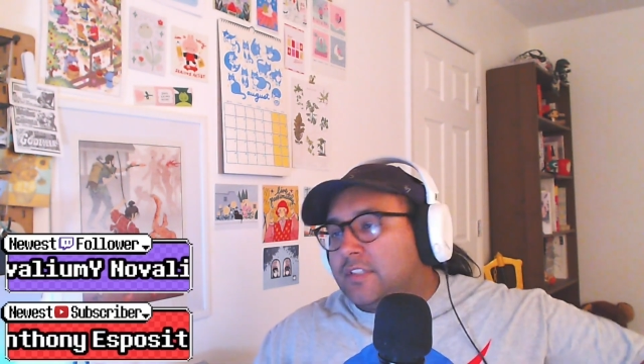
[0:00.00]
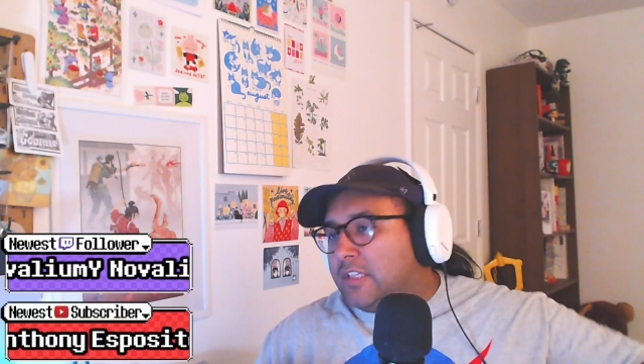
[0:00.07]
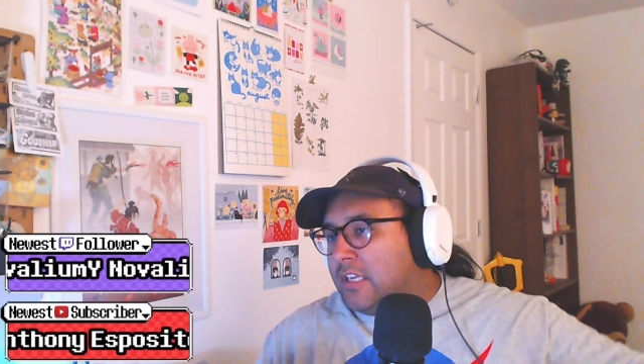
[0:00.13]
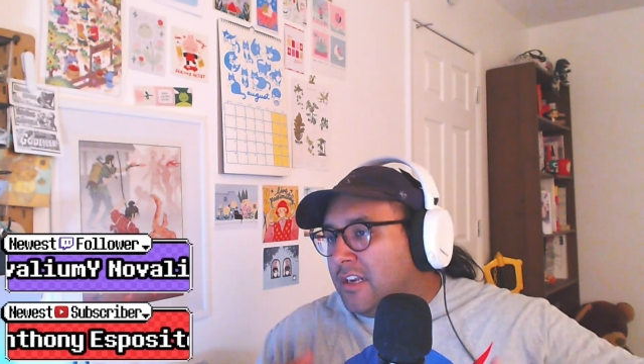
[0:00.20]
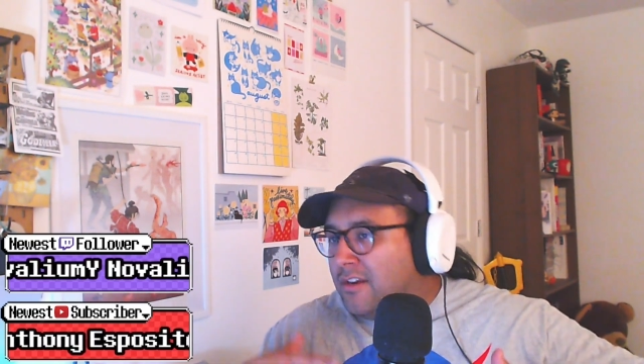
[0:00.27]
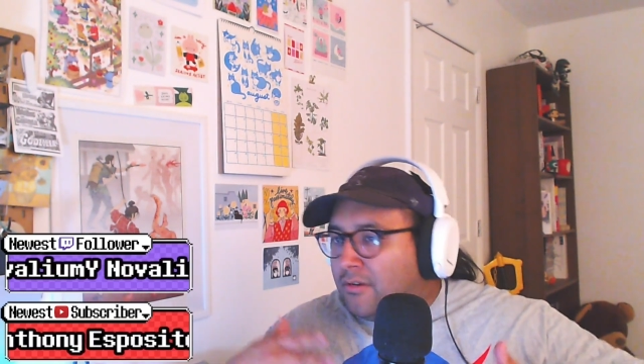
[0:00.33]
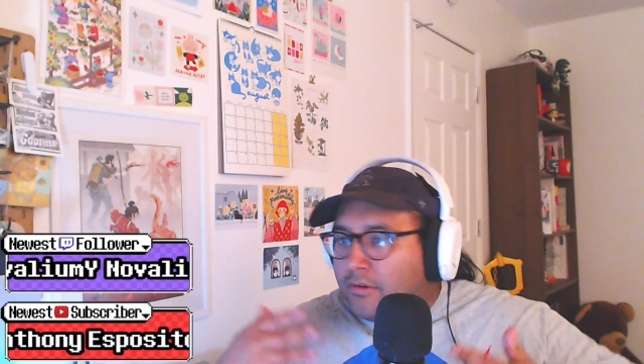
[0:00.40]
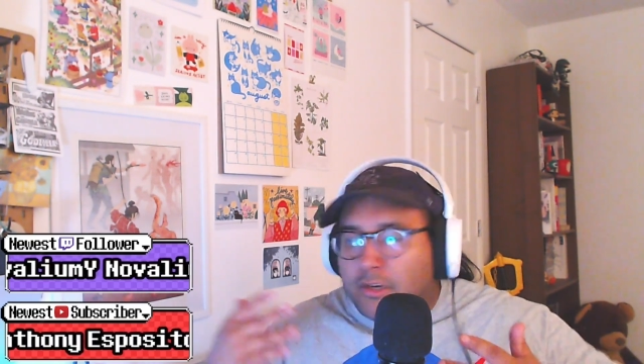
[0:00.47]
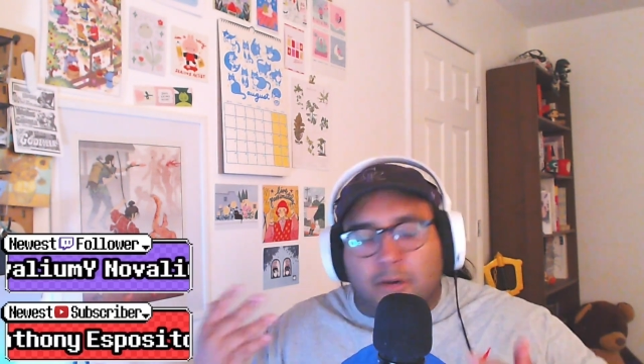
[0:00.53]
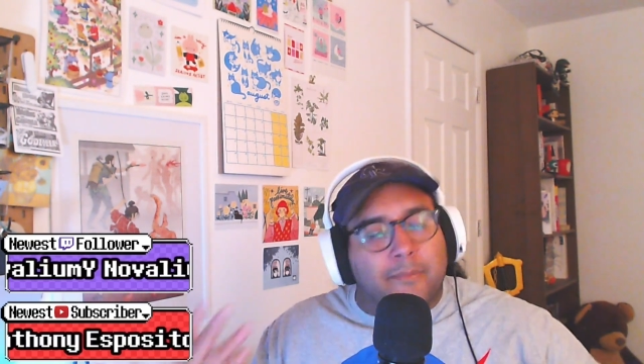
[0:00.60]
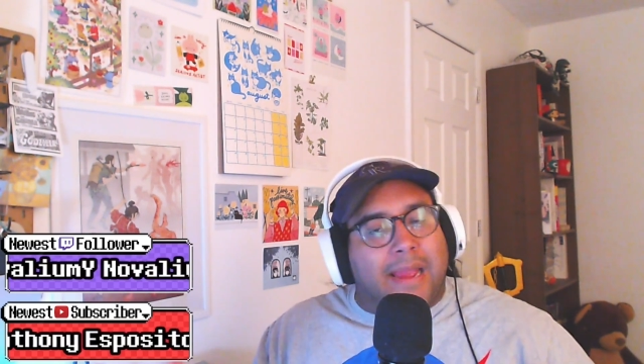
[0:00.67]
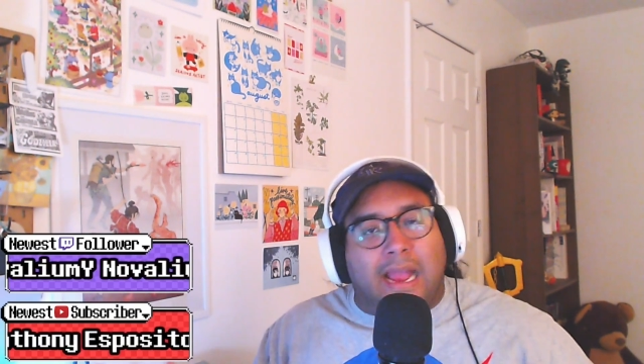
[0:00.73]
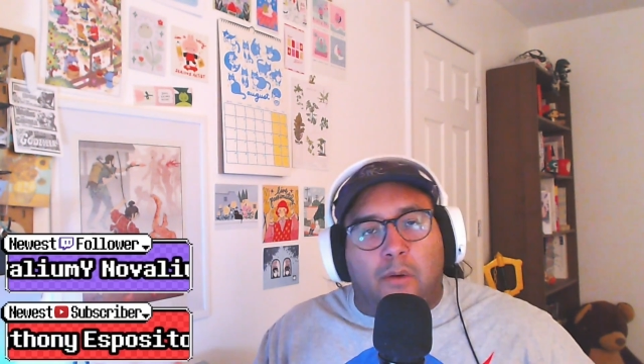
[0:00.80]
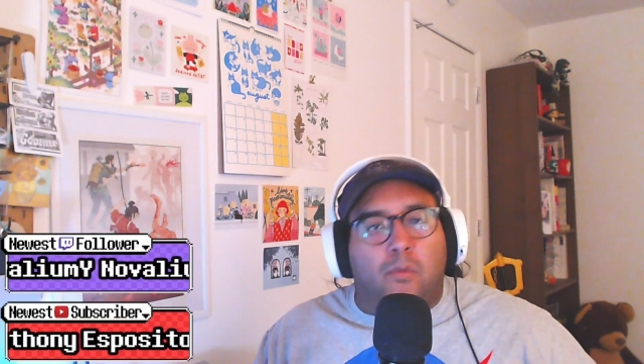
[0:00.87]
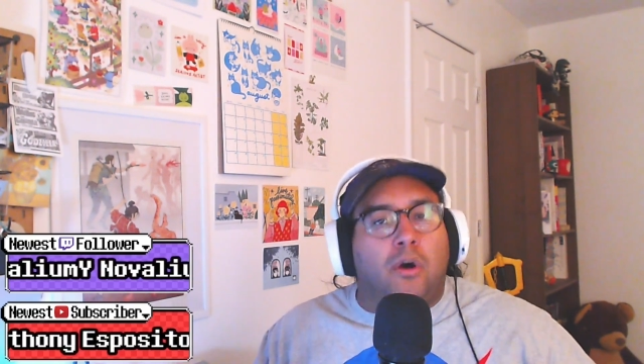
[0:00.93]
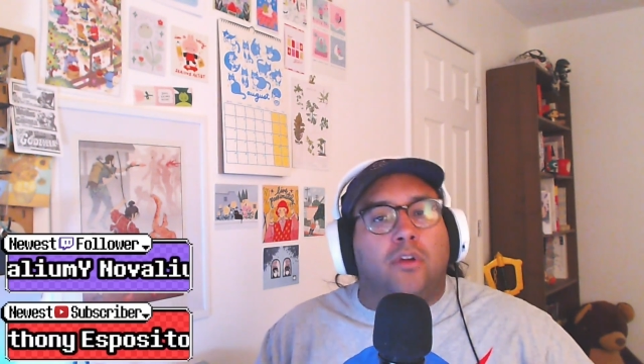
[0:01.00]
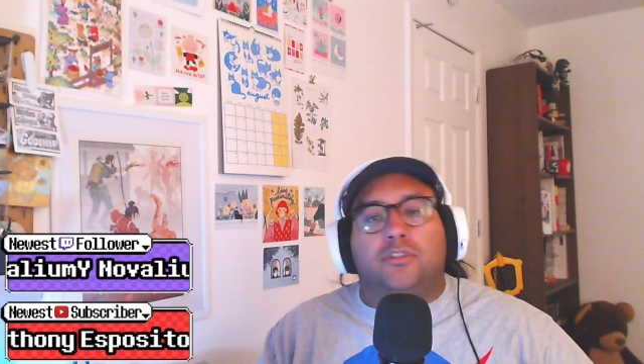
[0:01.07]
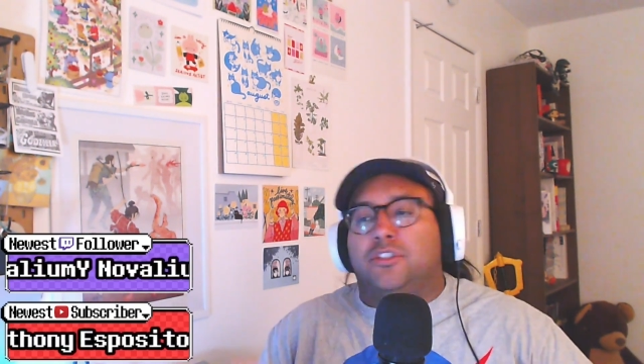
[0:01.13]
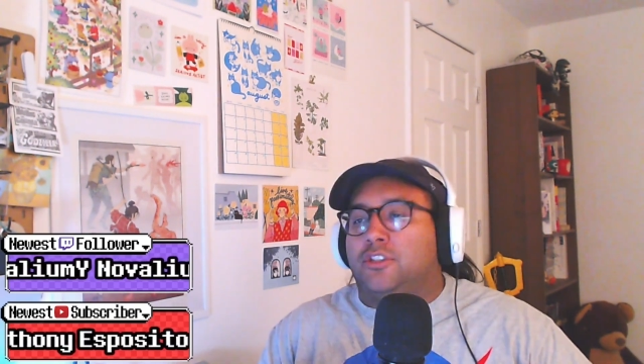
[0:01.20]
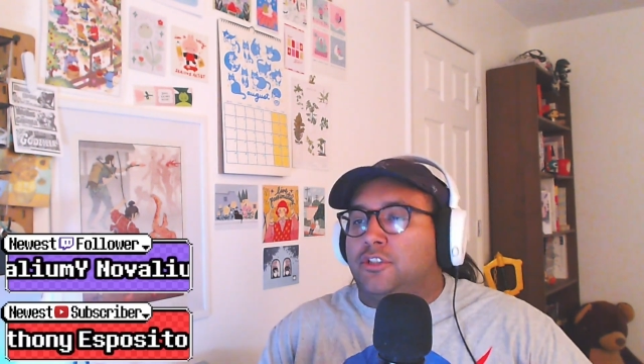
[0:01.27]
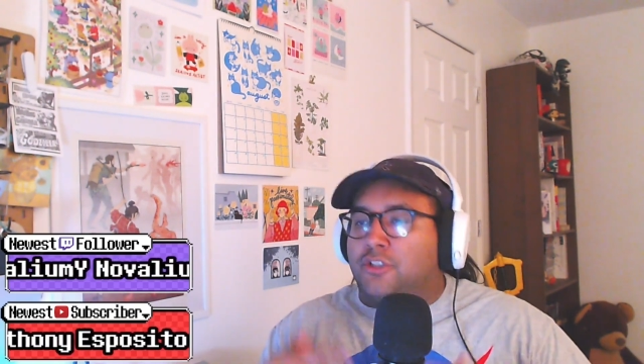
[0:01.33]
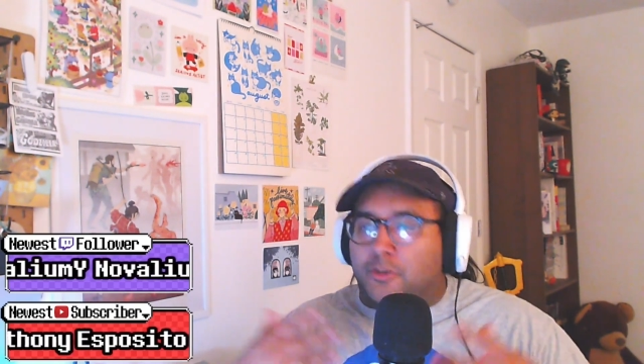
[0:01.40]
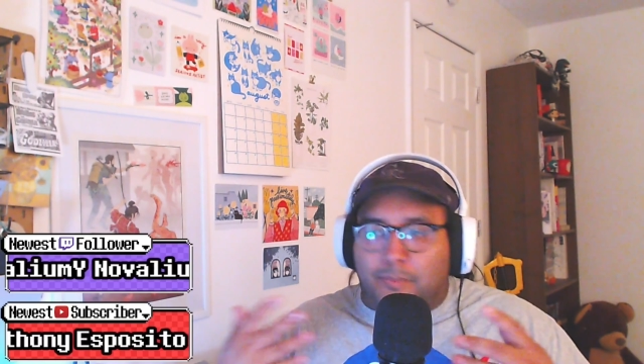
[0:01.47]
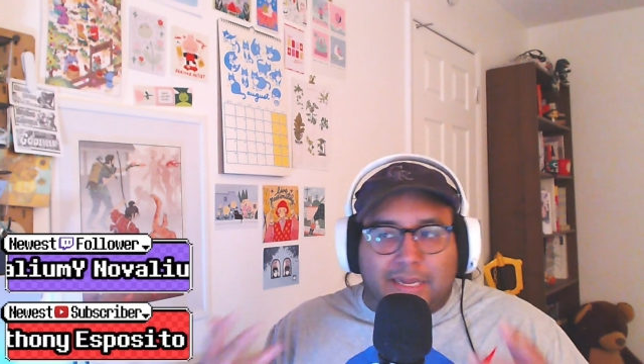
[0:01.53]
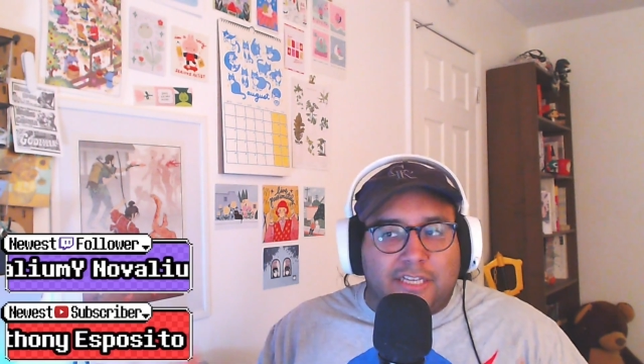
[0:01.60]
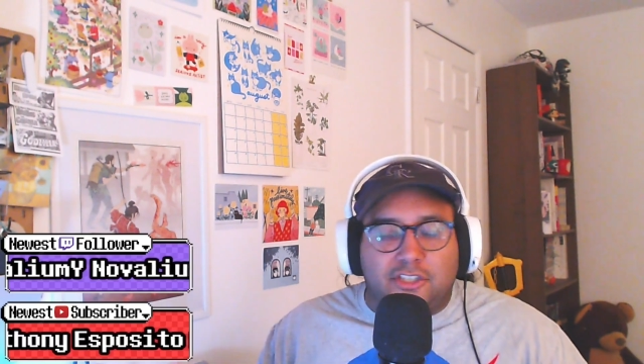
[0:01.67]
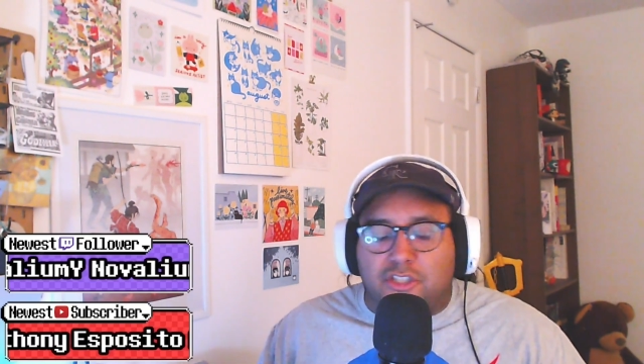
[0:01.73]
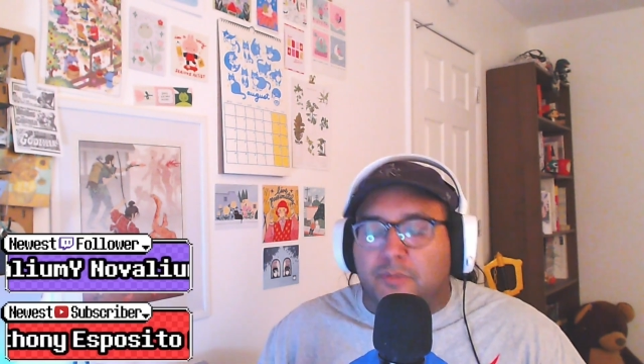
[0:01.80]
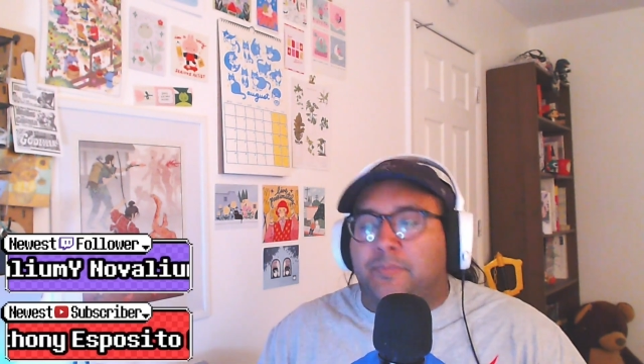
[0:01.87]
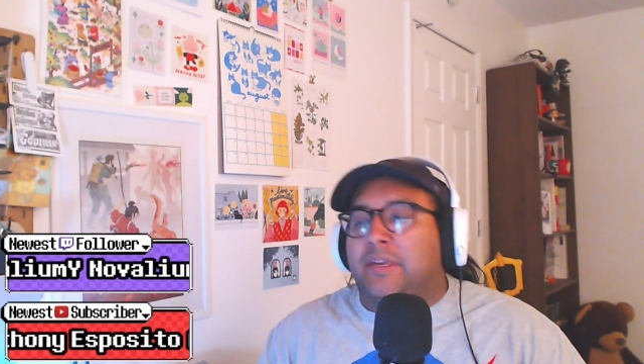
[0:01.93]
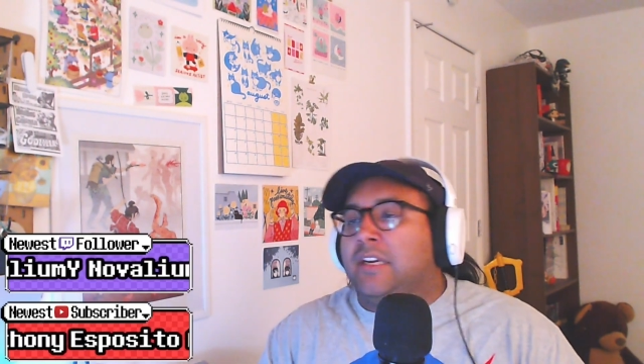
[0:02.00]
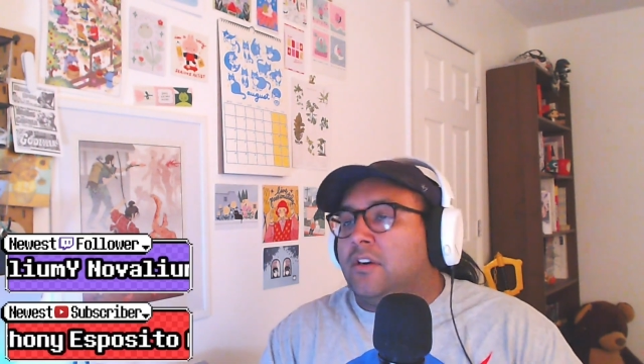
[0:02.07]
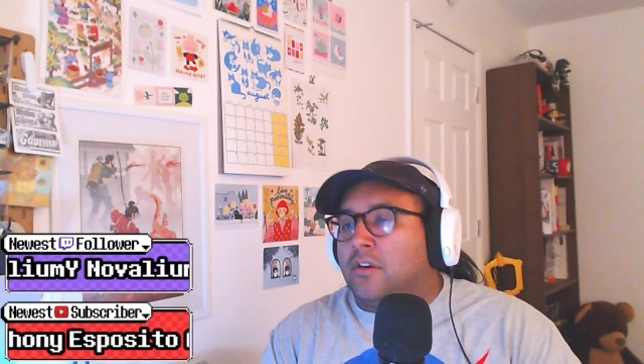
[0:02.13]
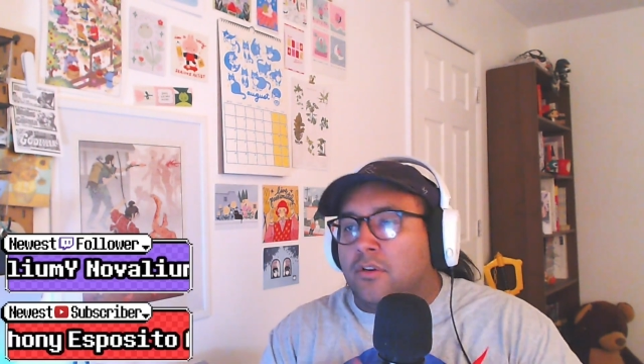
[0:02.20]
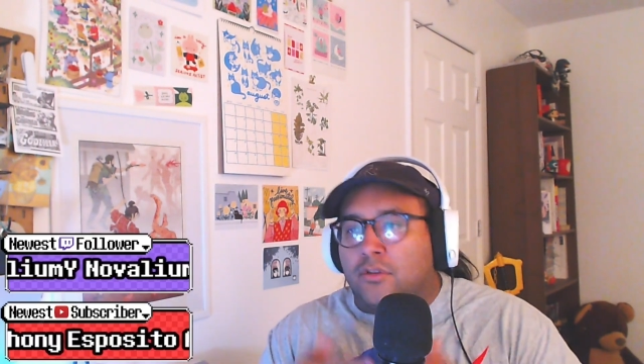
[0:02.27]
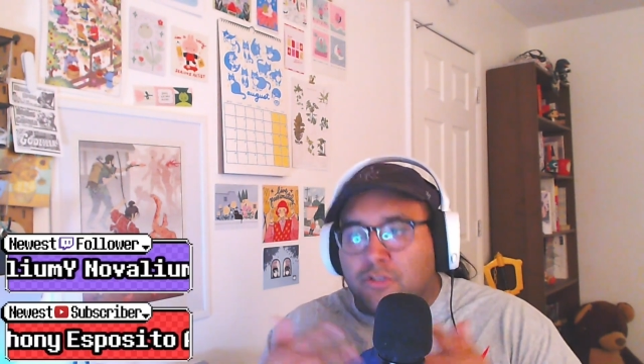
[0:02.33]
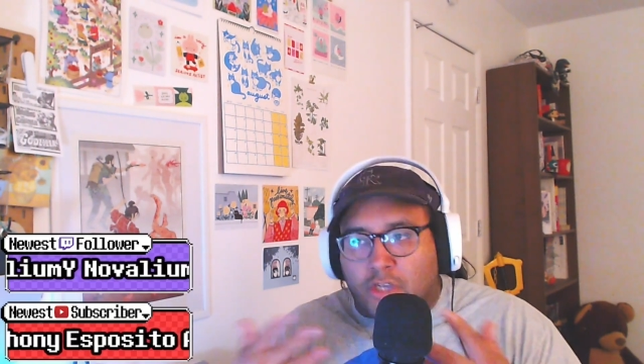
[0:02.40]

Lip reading: your Matt Walsh's, your Ben Shapiro's,